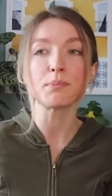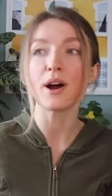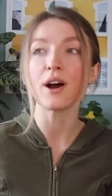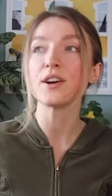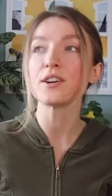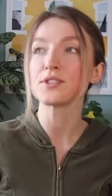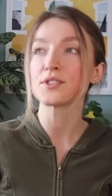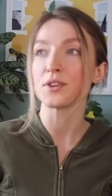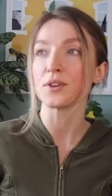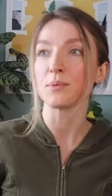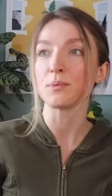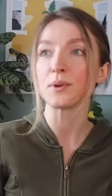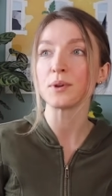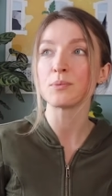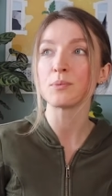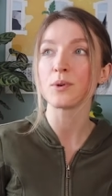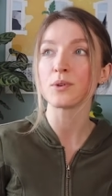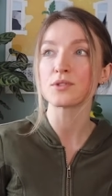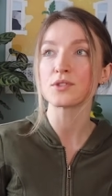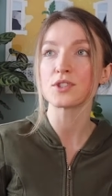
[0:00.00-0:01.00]
person
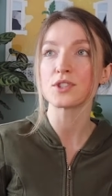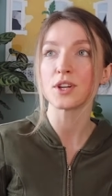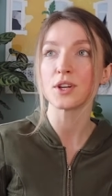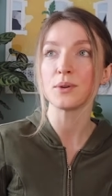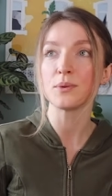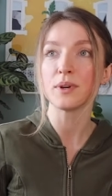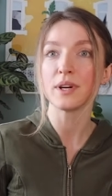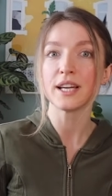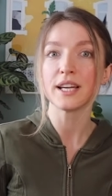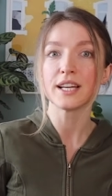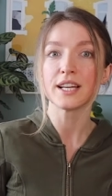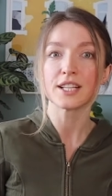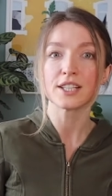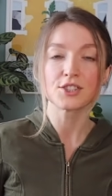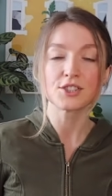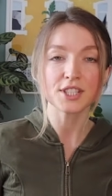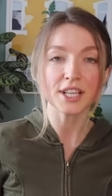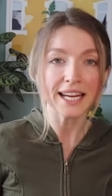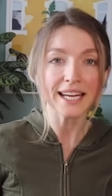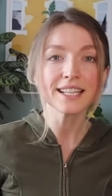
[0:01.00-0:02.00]
would want to
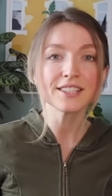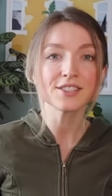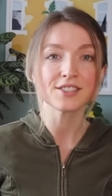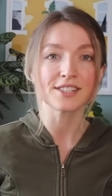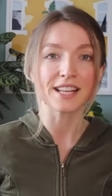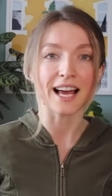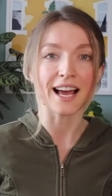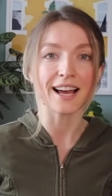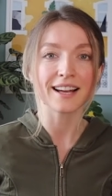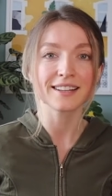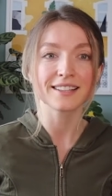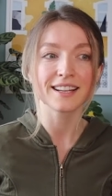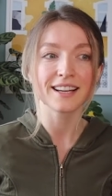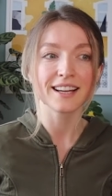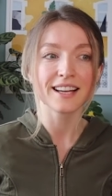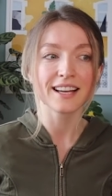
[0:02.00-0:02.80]
change that